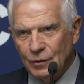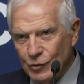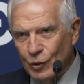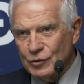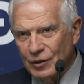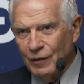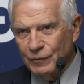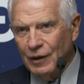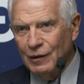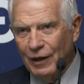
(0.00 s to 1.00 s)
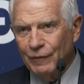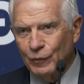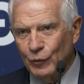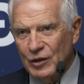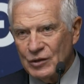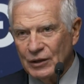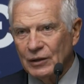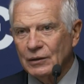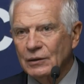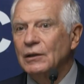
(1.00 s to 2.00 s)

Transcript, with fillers: Just after I left Odessa,